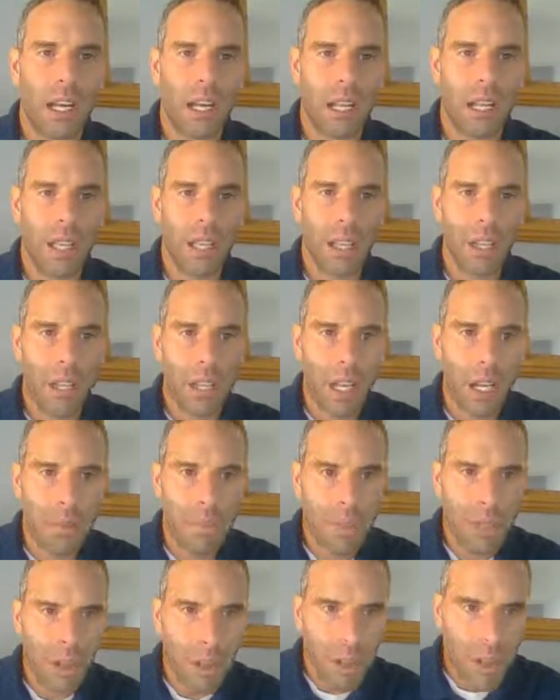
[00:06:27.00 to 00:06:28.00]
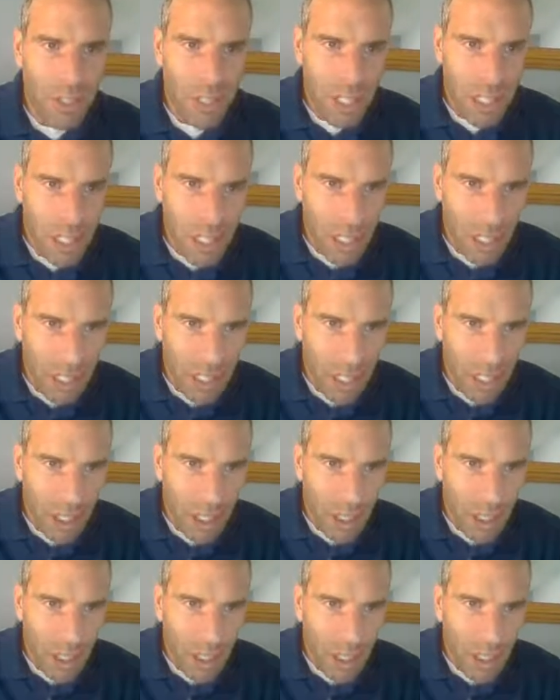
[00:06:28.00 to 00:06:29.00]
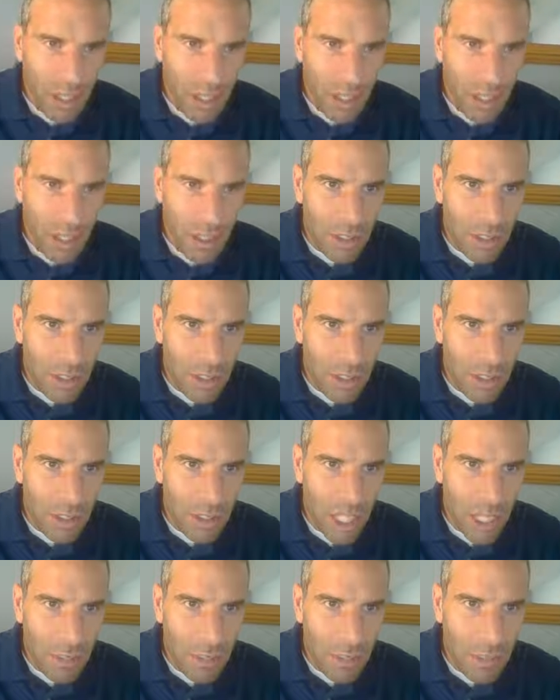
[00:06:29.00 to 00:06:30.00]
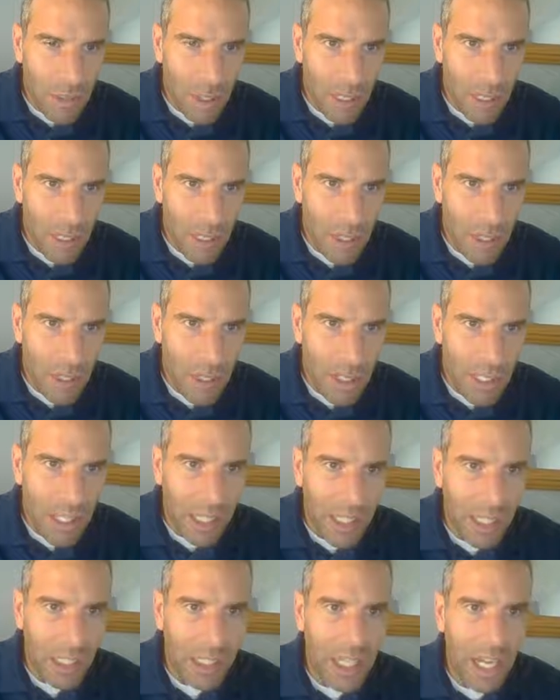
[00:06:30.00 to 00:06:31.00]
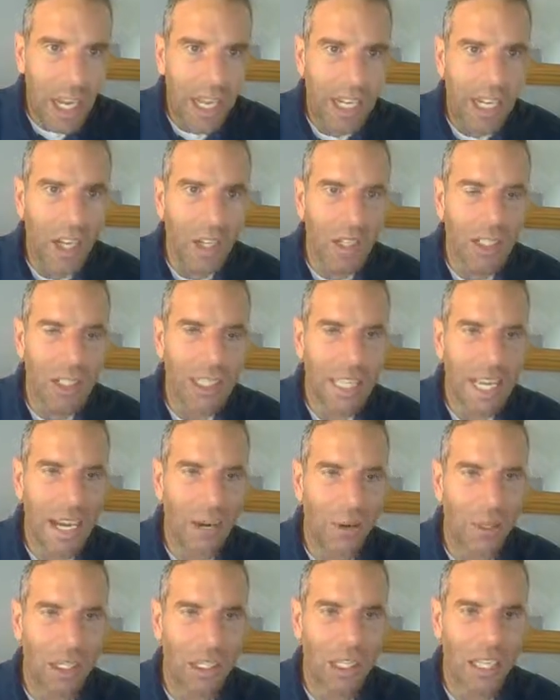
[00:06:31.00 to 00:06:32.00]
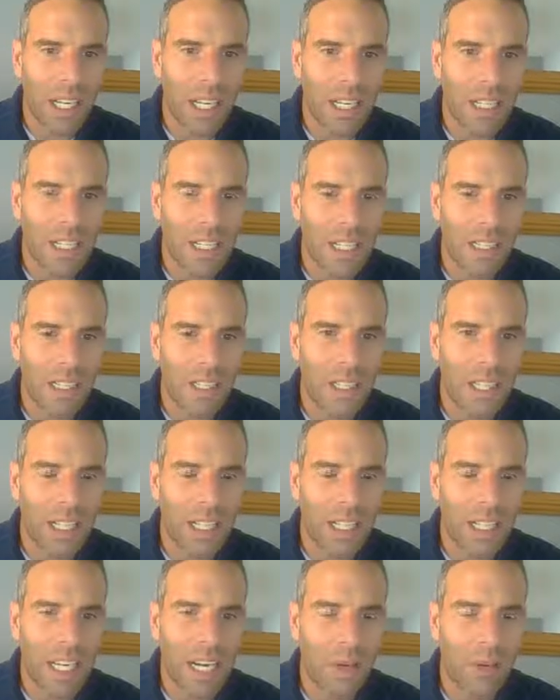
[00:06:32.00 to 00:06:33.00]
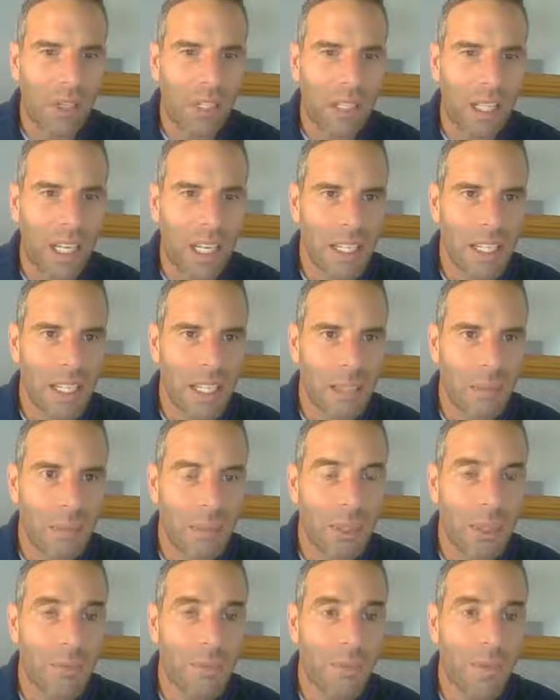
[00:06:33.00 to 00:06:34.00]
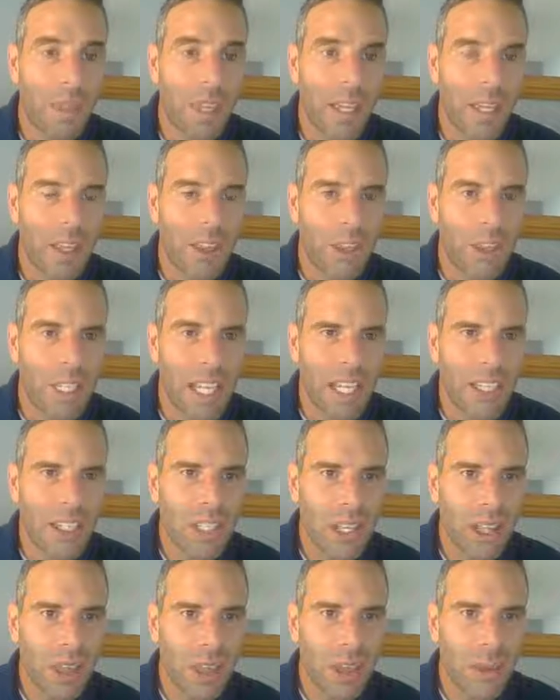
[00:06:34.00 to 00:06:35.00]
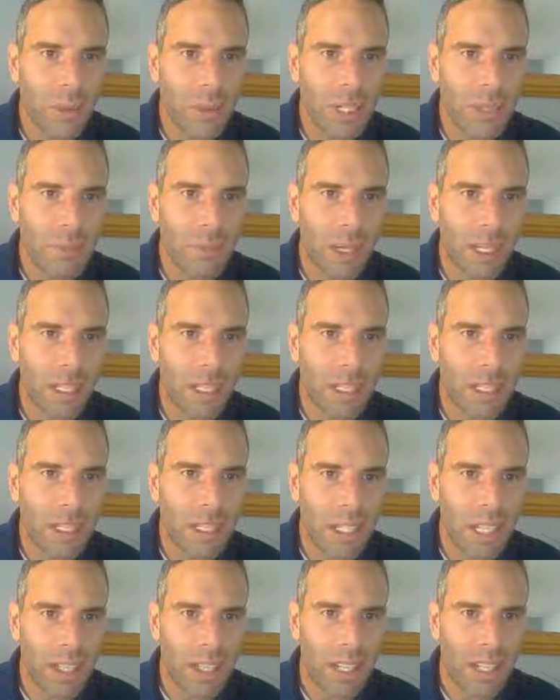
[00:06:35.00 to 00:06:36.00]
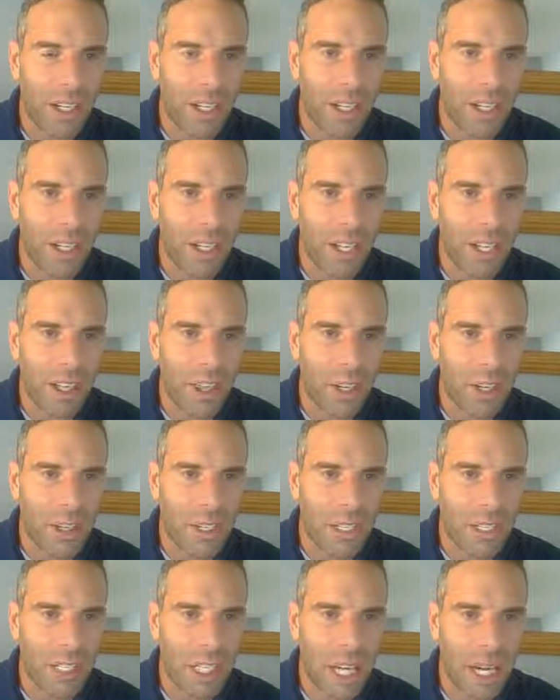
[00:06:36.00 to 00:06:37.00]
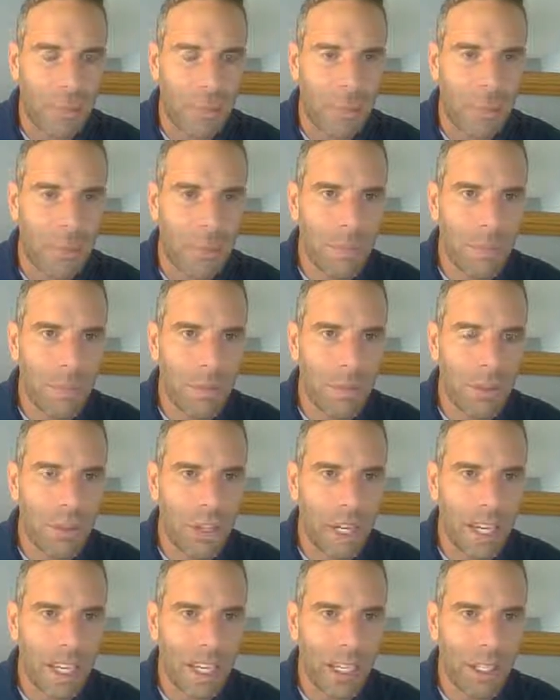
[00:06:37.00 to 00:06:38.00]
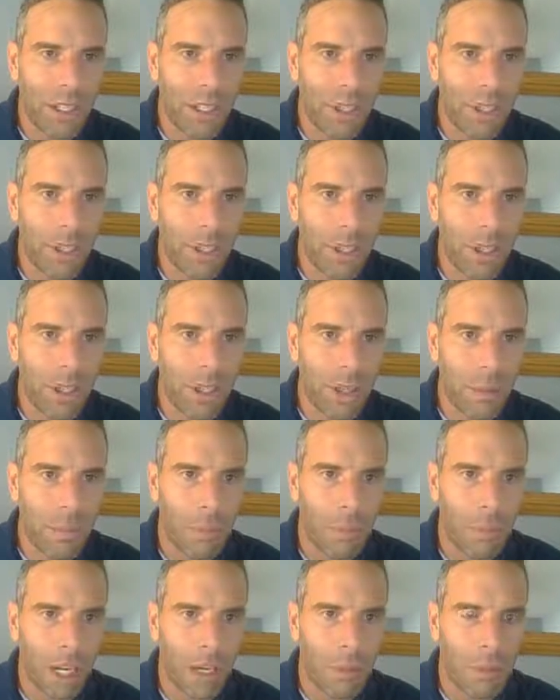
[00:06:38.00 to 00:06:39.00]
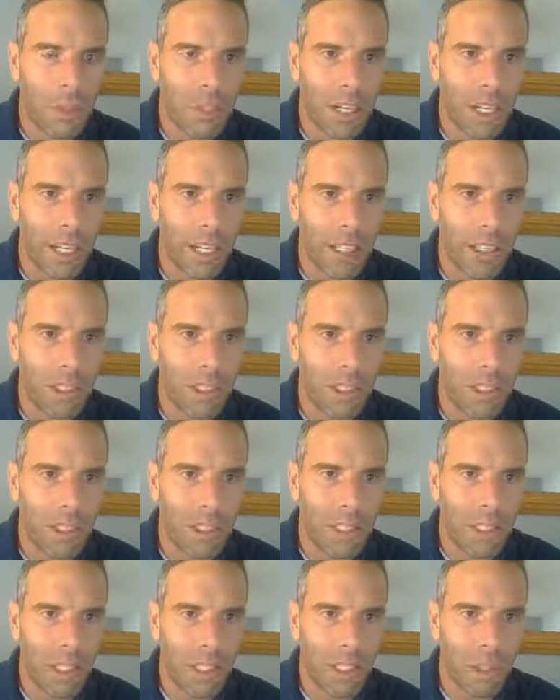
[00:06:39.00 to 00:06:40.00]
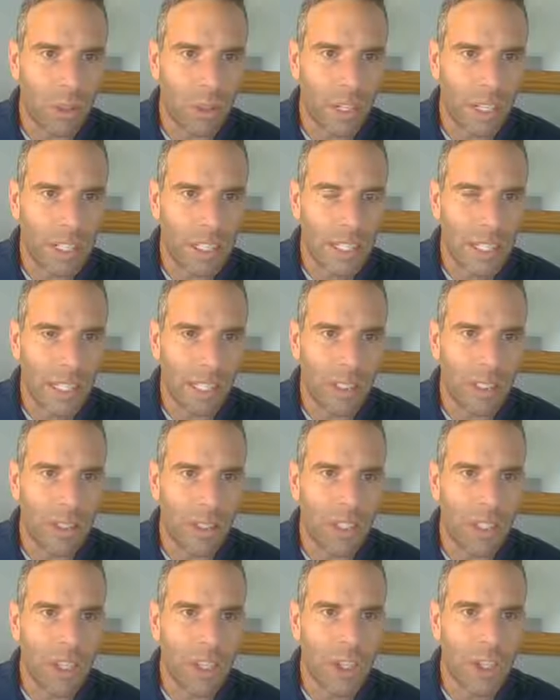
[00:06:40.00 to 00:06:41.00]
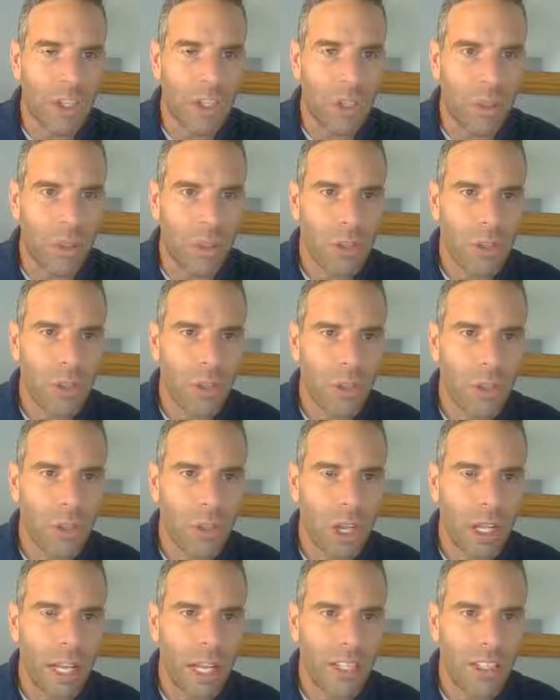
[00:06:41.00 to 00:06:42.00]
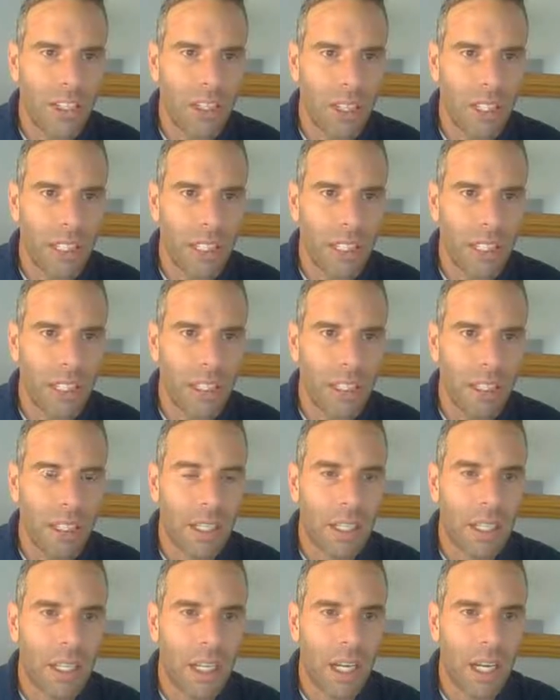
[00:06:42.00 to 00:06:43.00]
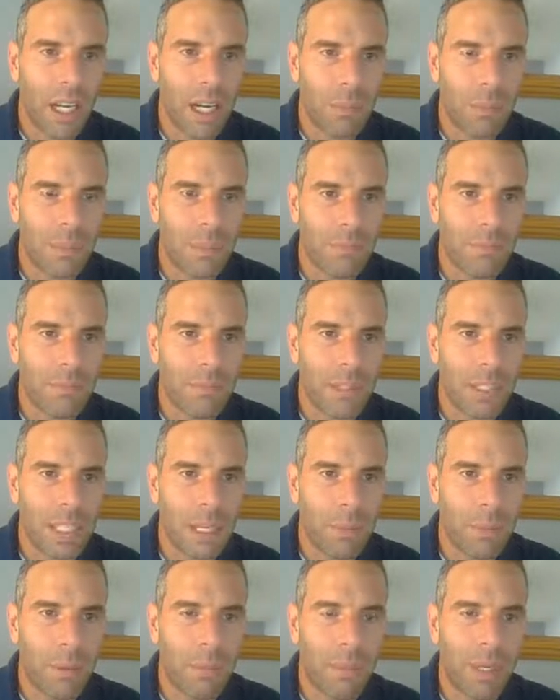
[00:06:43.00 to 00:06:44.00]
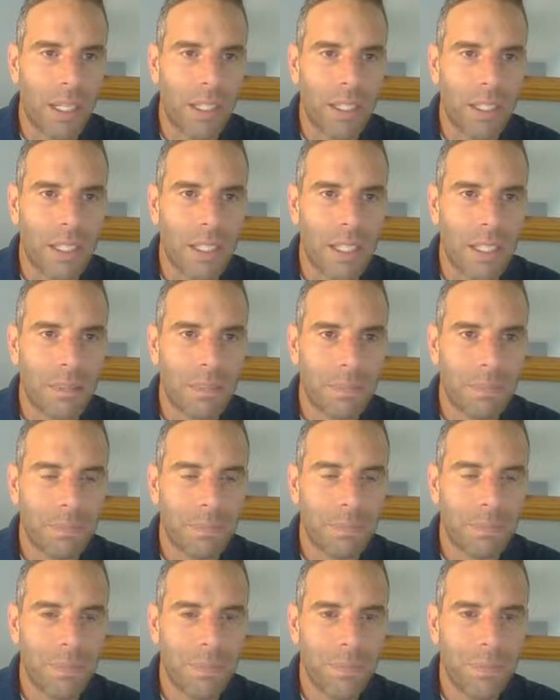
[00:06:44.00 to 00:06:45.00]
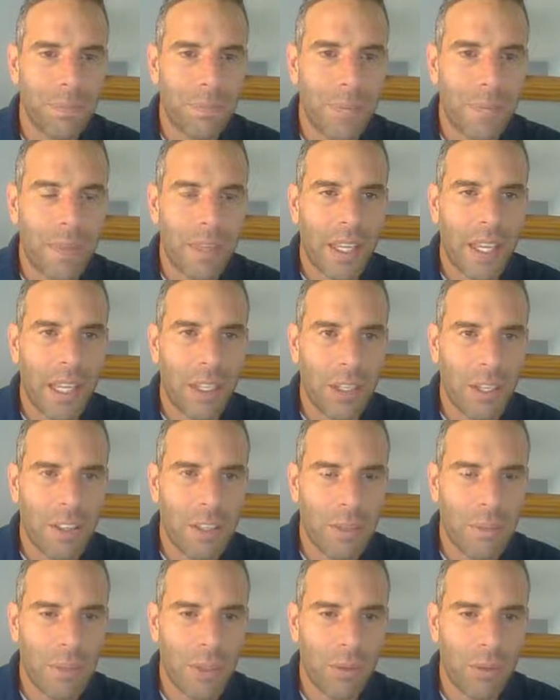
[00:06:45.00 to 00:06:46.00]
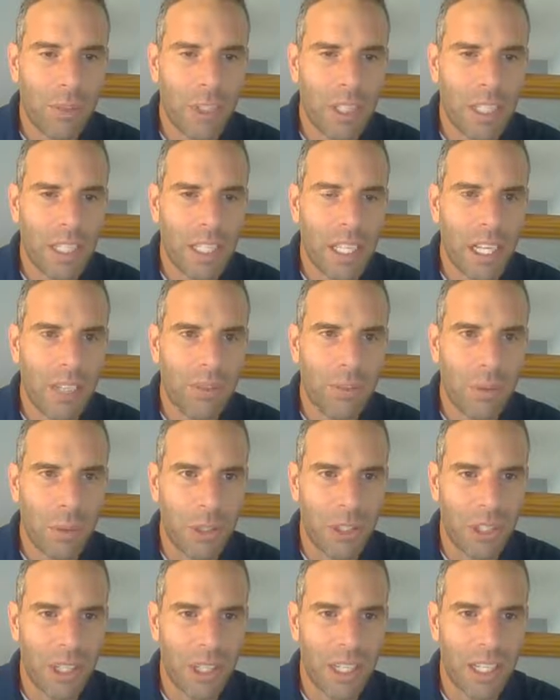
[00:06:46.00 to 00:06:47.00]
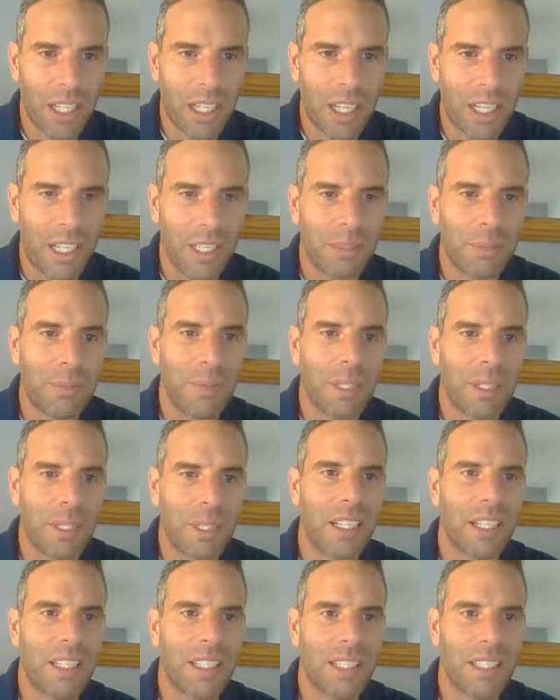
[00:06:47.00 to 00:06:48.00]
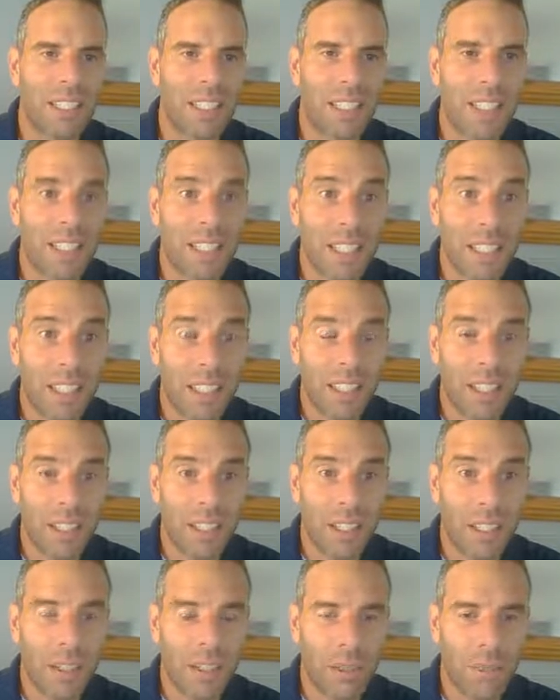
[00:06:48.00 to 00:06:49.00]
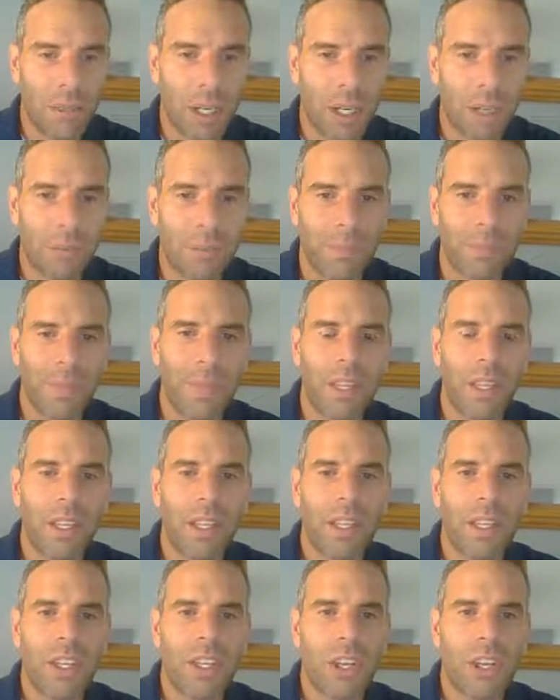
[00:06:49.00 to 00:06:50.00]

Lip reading: Up here, there's this little shape. I call it the hourglass. It looks like an hourglass symbol. There's actually 3 buttons on there. There's the top triangle, the bottom triangle, and the little rectangle. So those are all actually separate buttons. And you have to be really careful when you click on it because they're small.